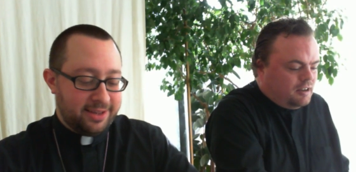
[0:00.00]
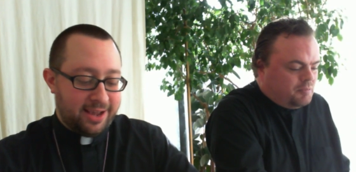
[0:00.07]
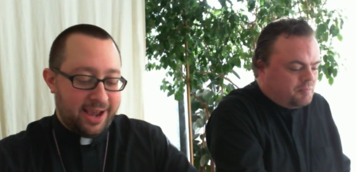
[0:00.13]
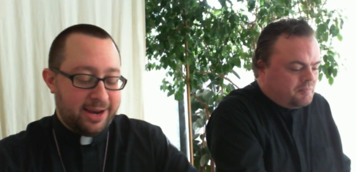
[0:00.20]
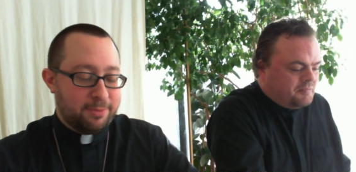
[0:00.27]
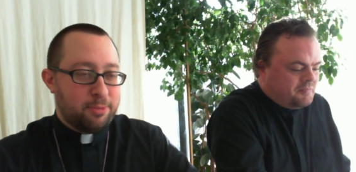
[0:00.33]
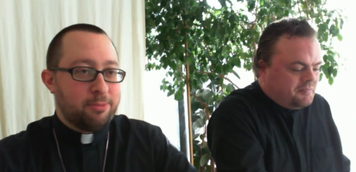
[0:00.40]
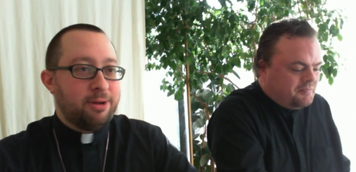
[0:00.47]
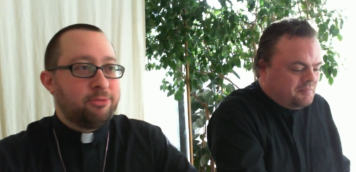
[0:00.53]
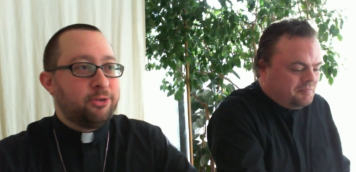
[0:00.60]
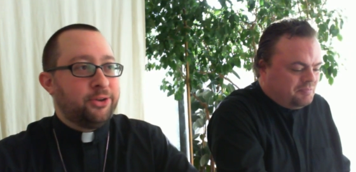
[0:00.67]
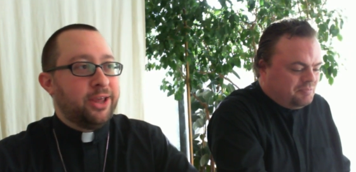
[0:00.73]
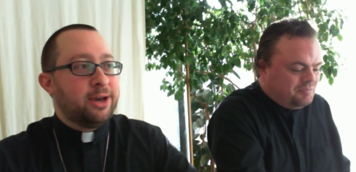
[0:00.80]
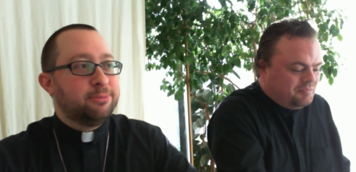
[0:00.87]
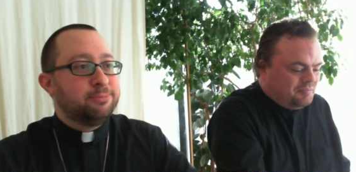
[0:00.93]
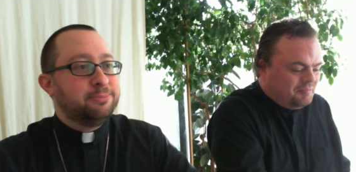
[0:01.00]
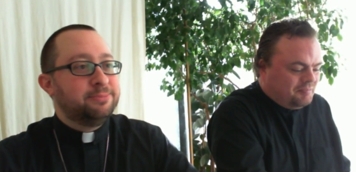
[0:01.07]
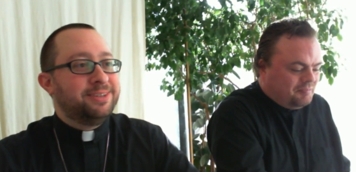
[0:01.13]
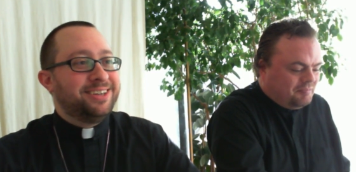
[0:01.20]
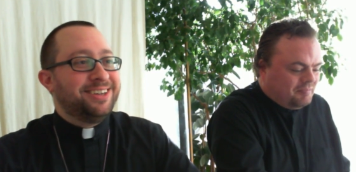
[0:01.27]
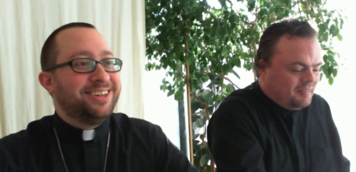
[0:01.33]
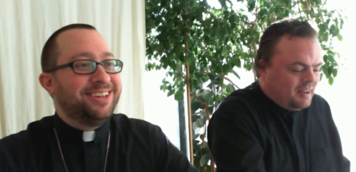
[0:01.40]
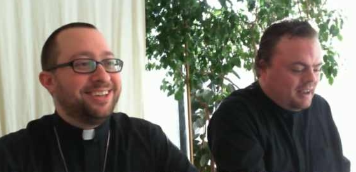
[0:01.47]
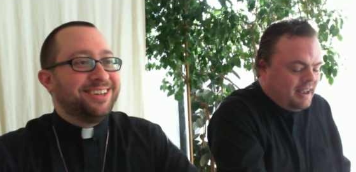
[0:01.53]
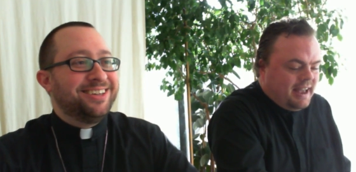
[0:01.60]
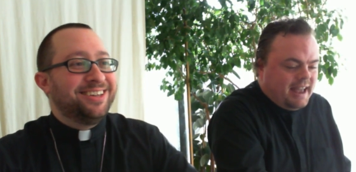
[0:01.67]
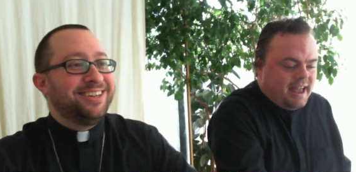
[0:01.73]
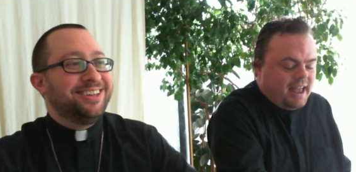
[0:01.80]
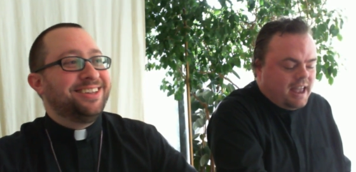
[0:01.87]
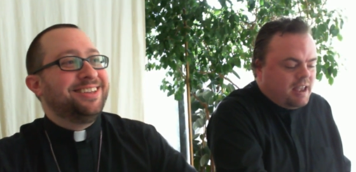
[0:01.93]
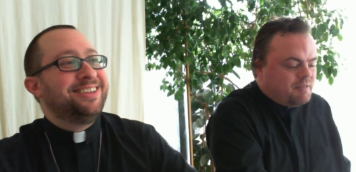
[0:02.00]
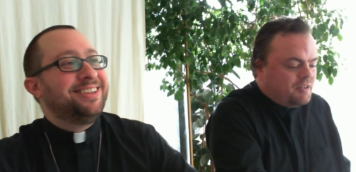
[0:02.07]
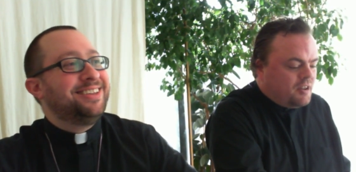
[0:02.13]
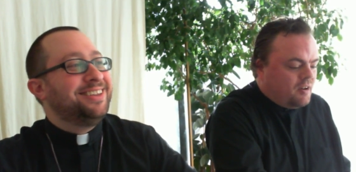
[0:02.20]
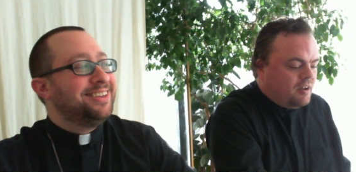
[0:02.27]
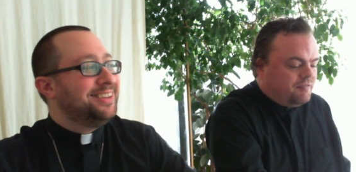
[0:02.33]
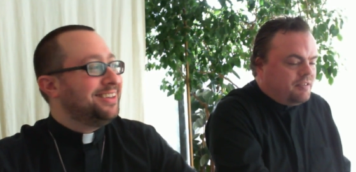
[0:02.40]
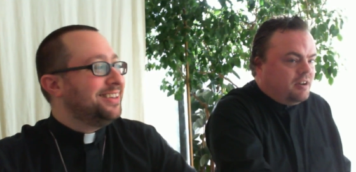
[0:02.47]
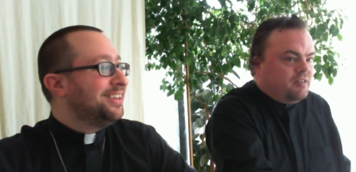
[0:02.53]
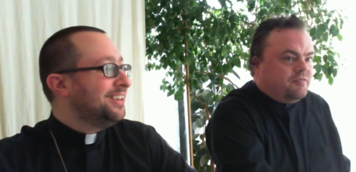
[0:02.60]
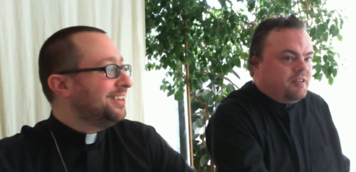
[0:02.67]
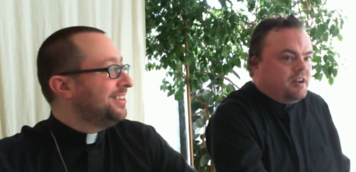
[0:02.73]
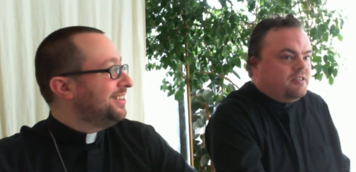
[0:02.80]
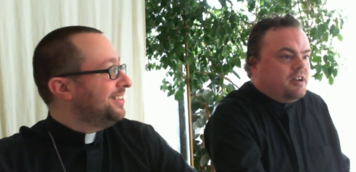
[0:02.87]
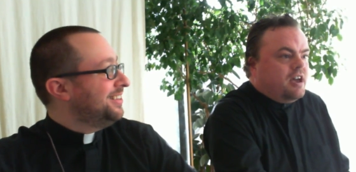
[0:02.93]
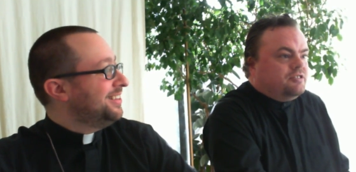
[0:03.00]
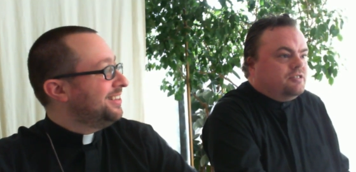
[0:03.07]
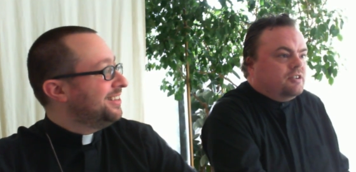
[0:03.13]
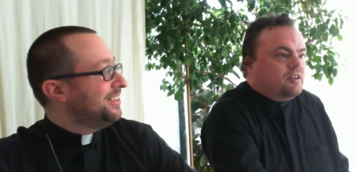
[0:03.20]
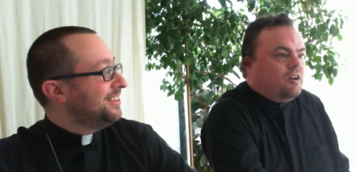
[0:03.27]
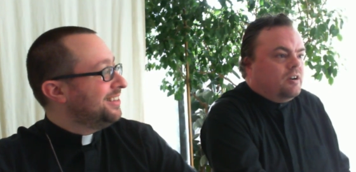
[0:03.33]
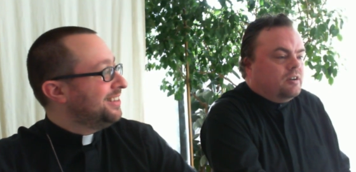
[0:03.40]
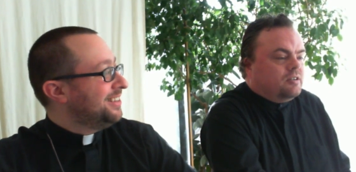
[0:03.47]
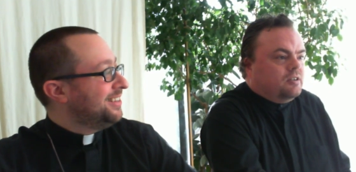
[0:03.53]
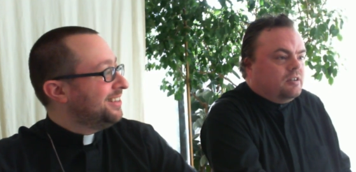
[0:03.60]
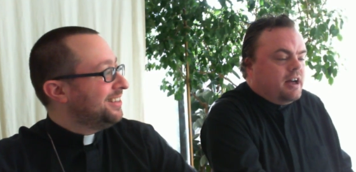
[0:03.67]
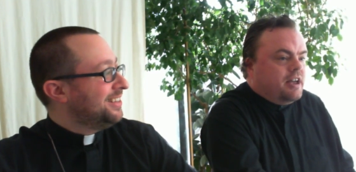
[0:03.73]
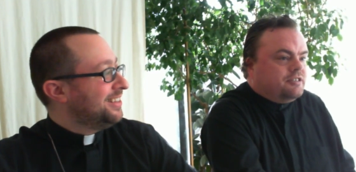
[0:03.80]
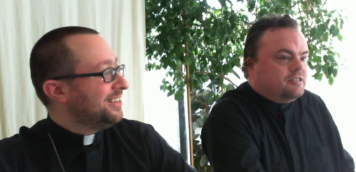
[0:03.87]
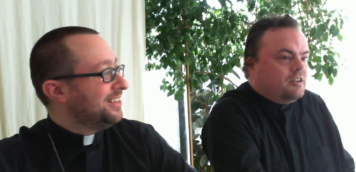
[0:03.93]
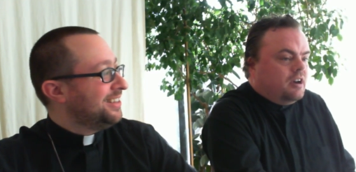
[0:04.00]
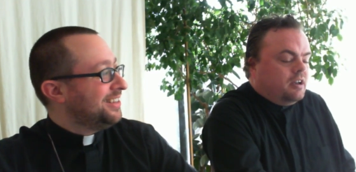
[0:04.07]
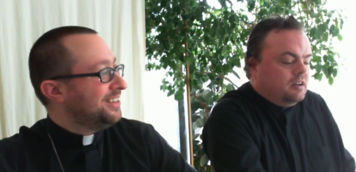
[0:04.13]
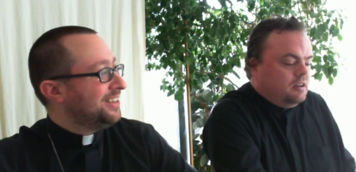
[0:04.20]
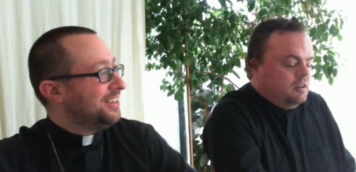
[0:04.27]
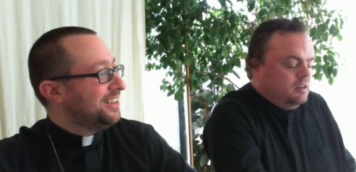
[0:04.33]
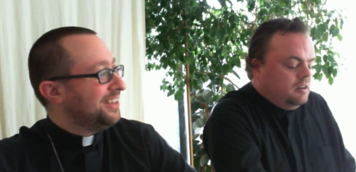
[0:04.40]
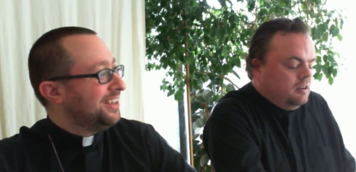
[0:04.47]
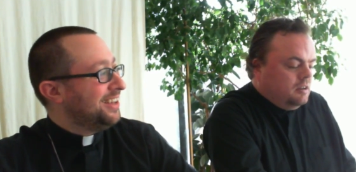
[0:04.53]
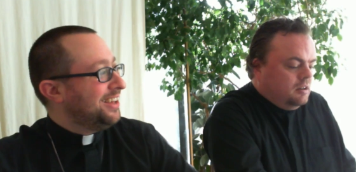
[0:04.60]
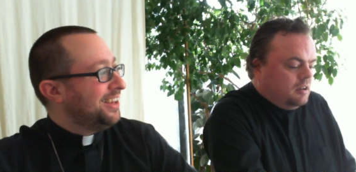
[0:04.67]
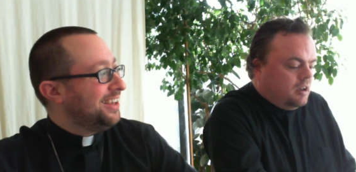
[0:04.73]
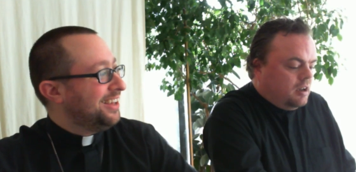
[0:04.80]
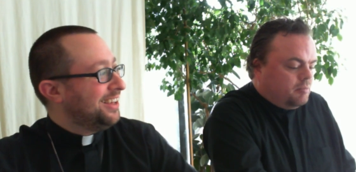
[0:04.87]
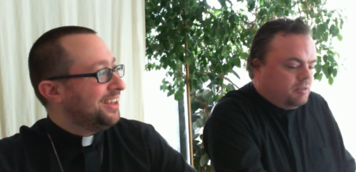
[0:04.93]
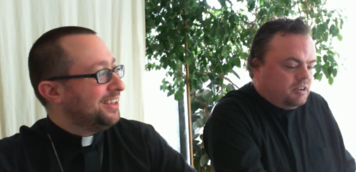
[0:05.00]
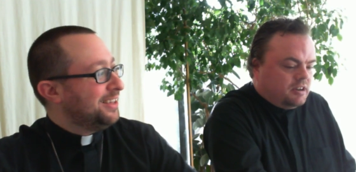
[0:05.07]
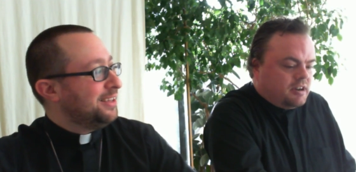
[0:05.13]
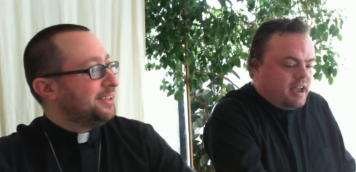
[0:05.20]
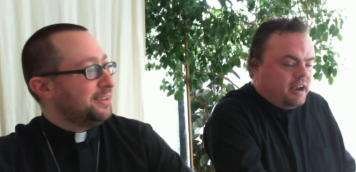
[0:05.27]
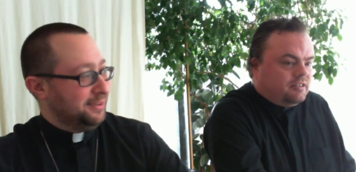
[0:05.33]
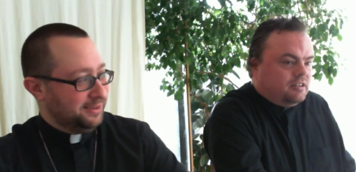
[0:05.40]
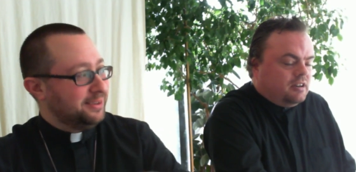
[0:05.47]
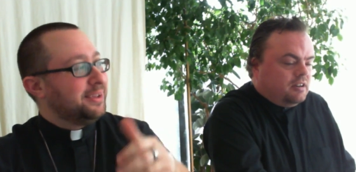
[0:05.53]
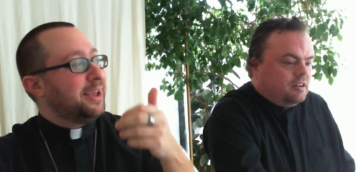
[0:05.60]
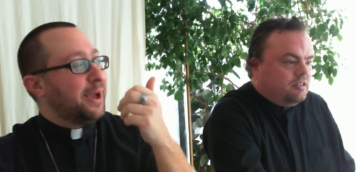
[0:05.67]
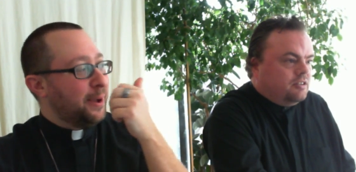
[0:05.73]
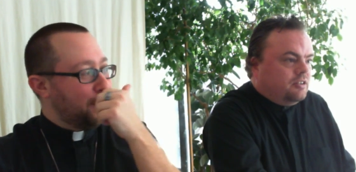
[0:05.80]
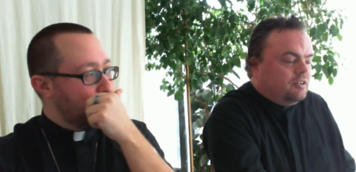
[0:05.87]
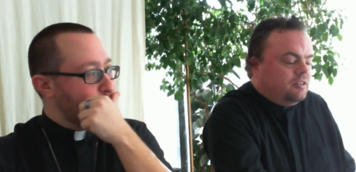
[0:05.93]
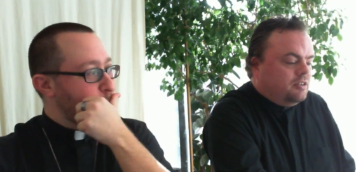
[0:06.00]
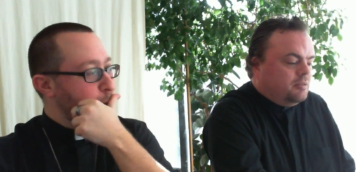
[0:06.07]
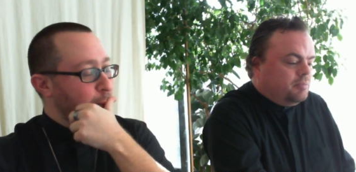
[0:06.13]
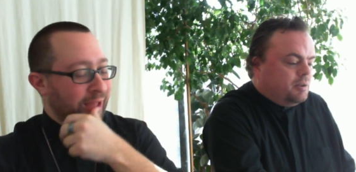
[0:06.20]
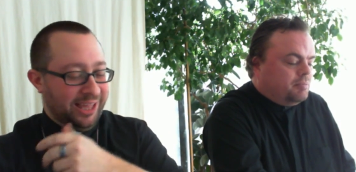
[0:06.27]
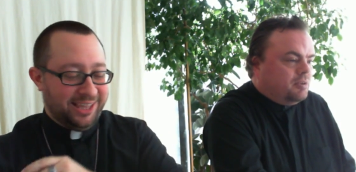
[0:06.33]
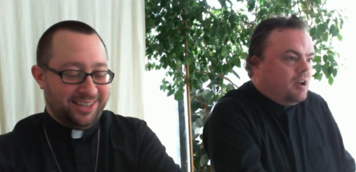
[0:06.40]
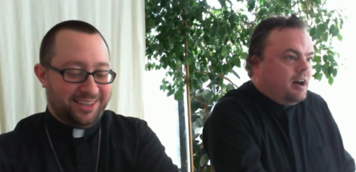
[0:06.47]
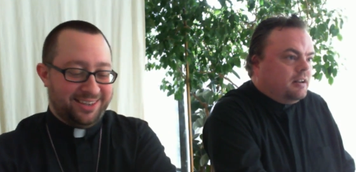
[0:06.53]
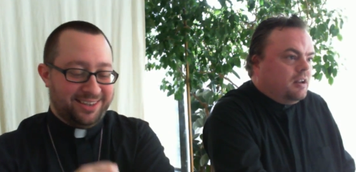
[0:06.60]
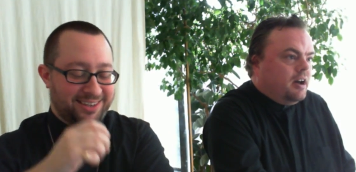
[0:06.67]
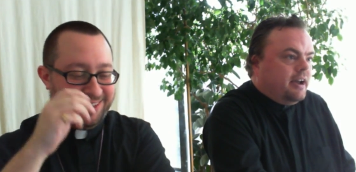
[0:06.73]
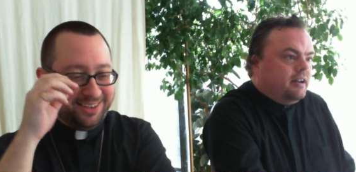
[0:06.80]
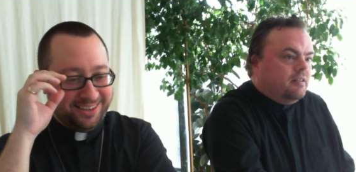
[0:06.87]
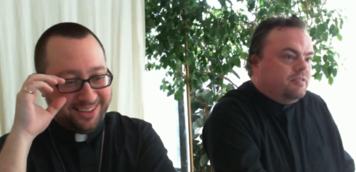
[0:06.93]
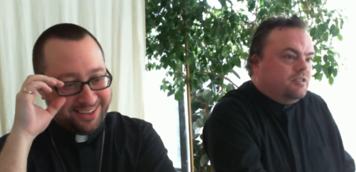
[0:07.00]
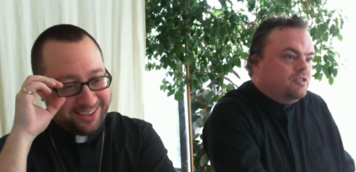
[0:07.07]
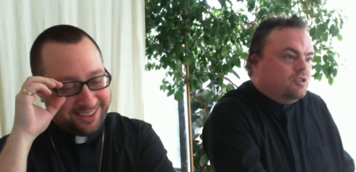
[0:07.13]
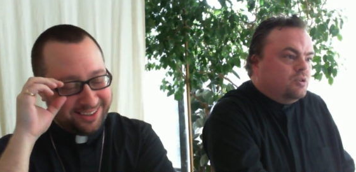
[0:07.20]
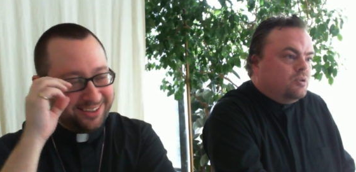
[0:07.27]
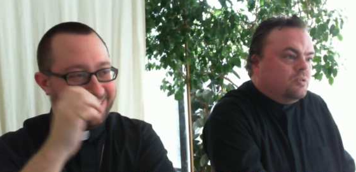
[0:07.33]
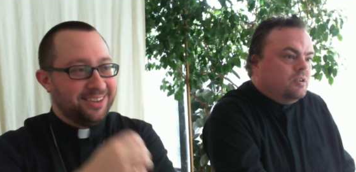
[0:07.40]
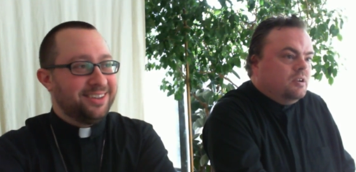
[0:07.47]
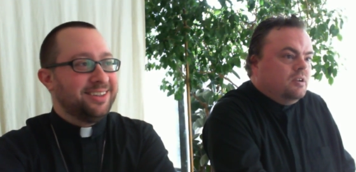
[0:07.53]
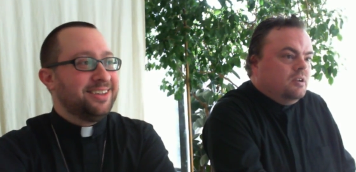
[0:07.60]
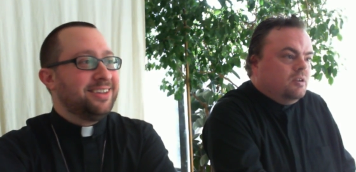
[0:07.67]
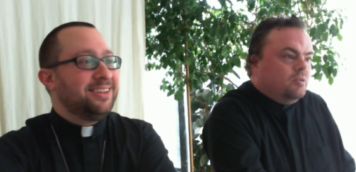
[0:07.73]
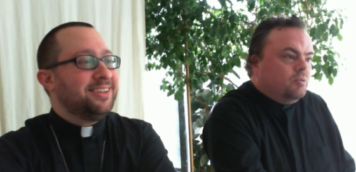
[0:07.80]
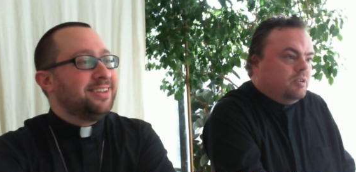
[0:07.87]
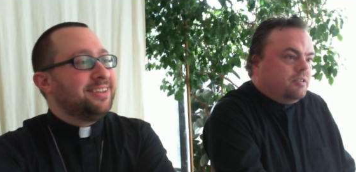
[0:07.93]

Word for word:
Speaker 1: Uh, I had to put my foot down.
Speaker 2: Even though I found a fantastic article last night um, connecting yeah. the, the, the plot line of the dude